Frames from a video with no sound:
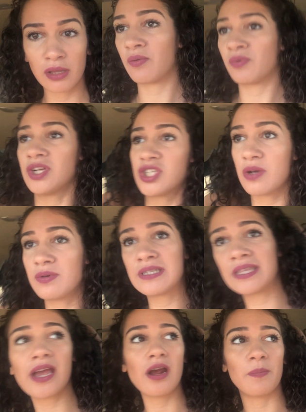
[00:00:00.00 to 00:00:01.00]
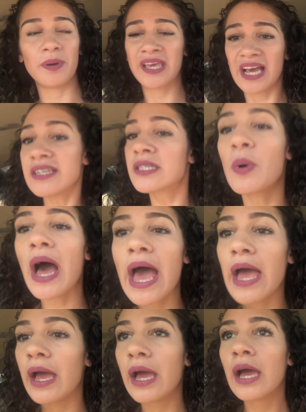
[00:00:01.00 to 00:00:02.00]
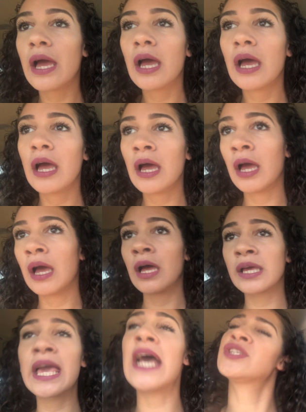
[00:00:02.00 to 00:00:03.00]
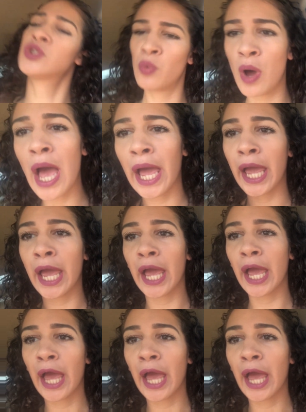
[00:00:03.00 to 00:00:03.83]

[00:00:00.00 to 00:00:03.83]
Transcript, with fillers: I wish I was there, but guess what? Guess what?